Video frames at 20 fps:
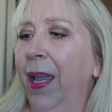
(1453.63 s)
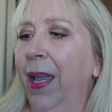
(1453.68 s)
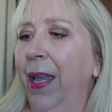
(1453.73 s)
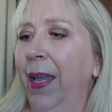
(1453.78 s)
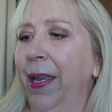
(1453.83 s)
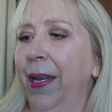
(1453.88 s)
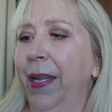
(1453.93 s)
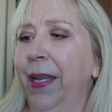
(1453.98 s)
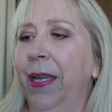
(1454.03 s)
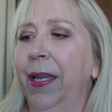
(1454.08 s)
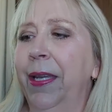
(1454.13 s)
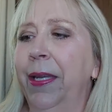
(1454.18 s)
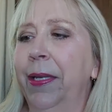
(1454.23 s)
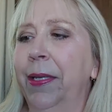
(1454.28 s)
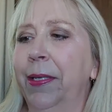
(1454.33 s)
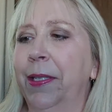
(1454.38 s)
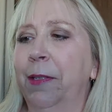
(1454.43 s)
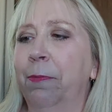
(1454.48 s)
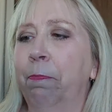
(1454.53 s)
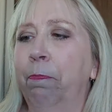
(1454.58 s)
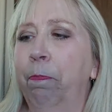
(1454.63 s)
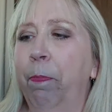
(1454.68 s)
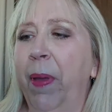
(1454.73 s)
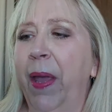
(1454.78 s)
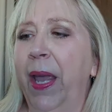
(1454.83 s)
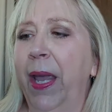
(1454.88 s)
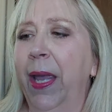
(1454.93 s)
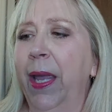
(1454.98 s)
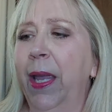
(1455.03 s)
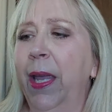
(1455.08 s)
and it is
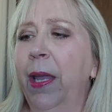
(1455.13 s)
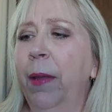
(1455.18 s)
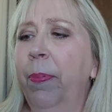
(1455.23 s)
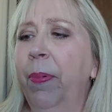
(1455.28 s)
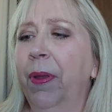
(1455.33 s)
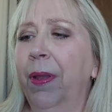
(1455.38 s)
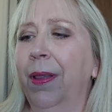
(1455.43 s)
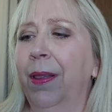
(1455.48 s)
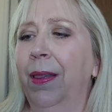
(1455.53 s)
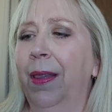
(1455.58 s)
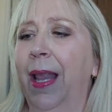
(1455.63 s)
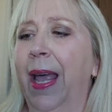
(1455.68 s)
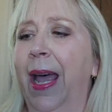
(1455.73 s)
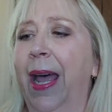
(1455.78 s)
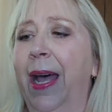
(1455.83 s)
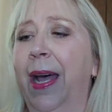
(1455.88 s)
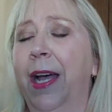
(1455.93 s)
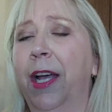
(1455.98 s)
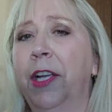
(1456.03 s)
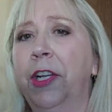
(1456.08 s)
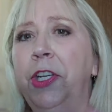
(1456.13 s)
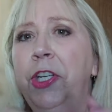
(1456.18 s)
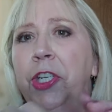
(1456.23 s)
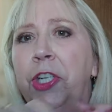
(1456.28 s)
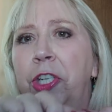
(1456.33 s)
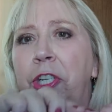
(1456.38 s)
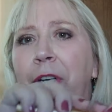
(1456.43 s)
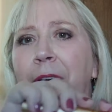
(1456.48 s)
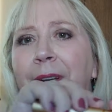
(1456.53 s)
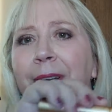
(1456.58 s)
Babe
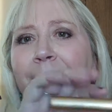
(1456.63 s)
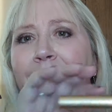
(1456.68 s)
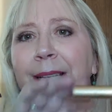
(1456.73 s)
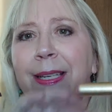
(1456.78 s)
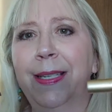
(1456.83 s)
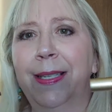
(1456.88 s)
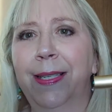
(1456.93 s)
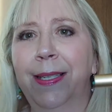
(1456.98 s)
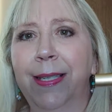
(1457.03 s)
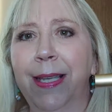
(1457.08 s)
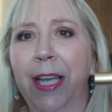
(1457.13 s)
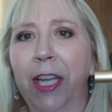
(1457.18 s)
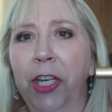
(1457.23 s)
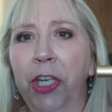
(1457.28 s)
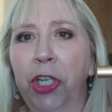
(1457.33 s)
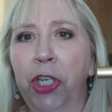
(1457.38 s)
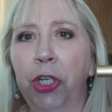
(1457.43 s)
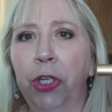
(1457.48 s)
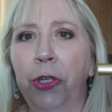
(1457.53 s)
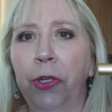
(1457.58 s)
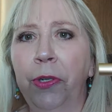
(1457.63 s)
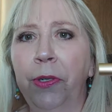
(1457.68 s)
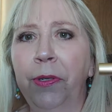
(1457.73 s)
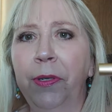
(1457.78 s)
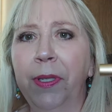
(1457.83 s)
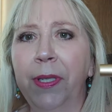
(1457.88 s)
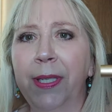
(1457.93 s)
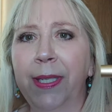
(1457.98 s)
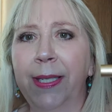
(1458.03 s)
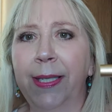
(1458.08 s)
Lash
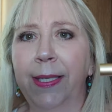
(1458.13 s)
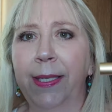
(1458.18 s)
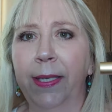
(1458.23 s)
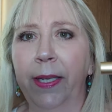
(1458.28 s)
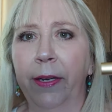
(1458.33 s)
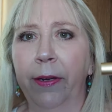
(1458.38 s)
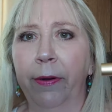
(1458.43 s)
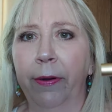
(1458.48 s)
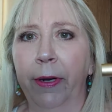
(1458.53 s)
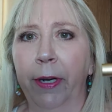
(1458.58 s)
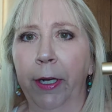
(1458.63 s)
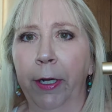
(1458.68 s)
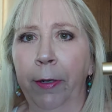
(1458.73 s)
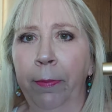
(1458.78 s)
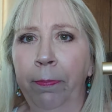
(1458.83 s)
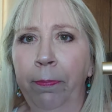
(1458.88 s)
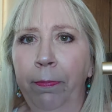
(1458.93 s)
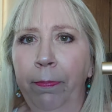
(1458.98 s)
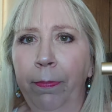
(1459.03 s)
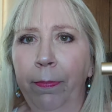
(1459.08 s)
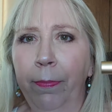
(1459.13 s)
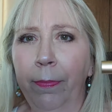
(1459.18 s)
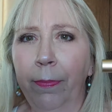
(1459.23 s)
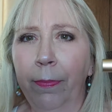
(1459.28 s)
Essential Serum,